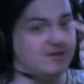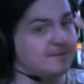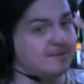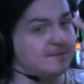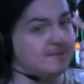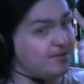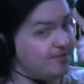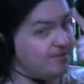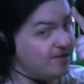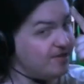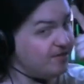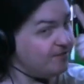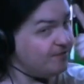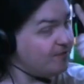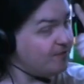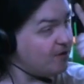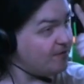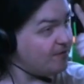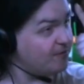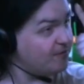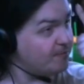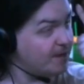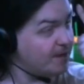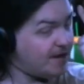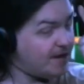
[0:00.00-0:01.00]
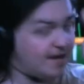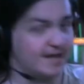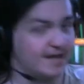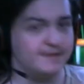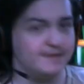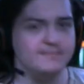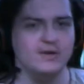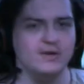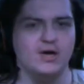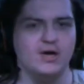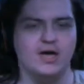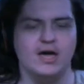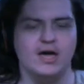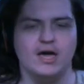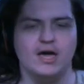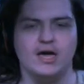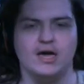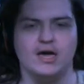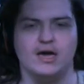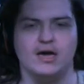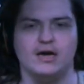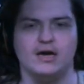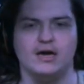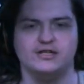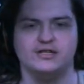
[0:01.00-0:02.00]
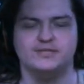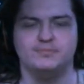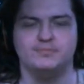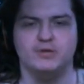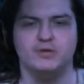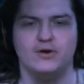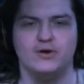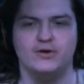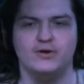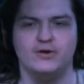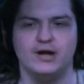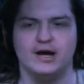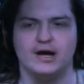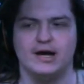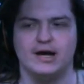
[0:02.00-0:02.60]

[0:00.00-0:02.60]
about this far from my head explode.